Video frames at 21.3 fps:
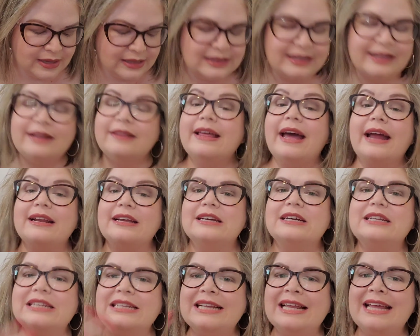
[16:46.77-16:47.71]
that
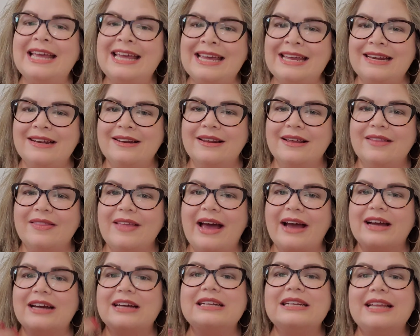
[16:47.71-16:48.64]
clean
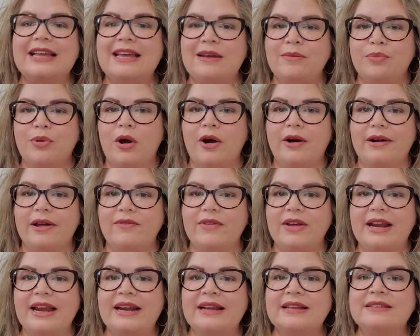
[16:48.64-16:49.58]
that clean part of
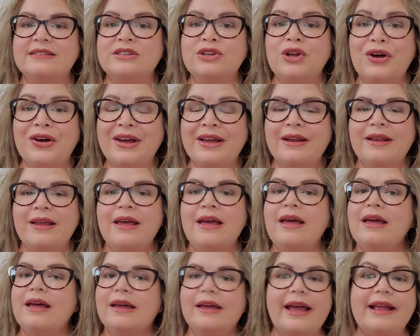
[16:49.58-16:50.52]
it and it's not
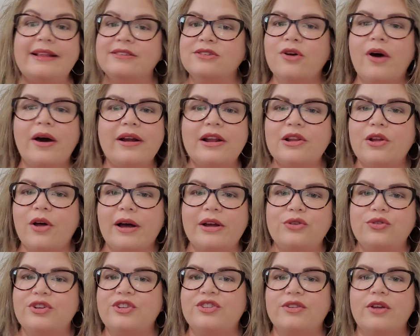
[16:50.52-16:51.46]
it's not a
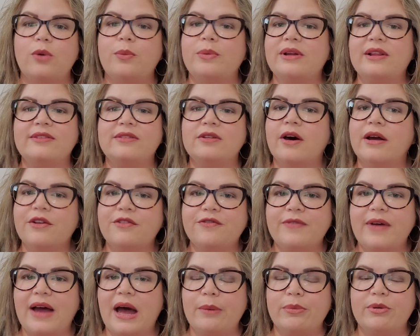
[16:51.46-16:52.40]
laundry soap and it's not a
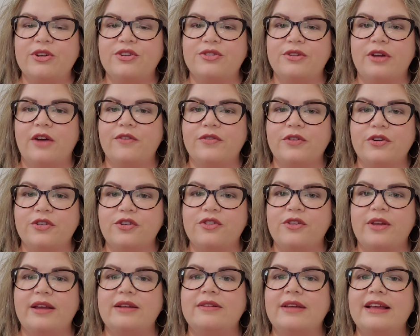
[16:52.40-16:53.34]
fabric softener
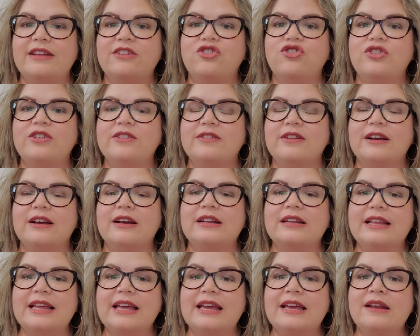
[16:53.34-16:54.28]
scent it's just a
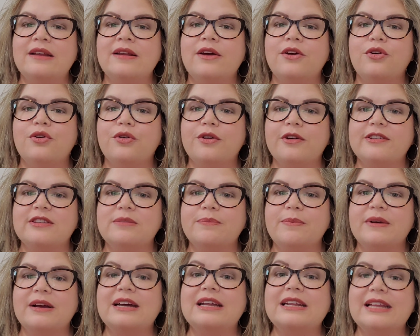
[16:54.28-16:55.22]
clean
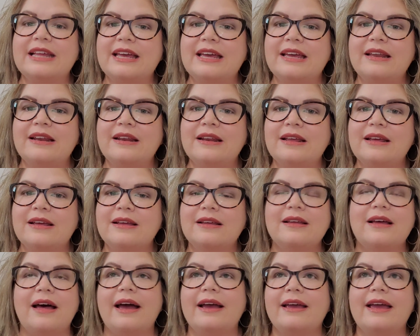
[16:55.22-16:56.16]
crisp clean
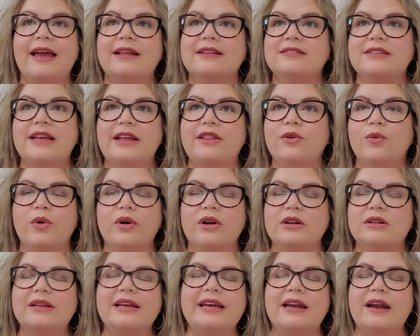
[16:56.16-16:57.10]
i can't say the
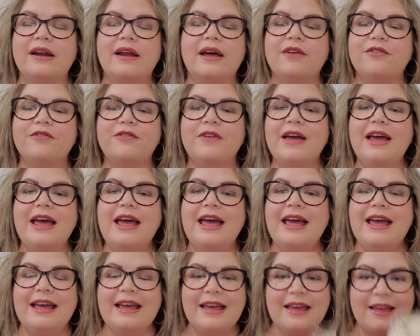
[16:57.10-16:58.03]
word clean enough
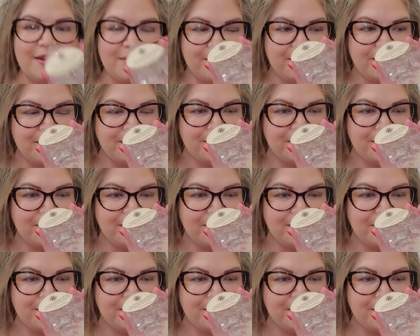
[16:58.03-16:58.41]
it,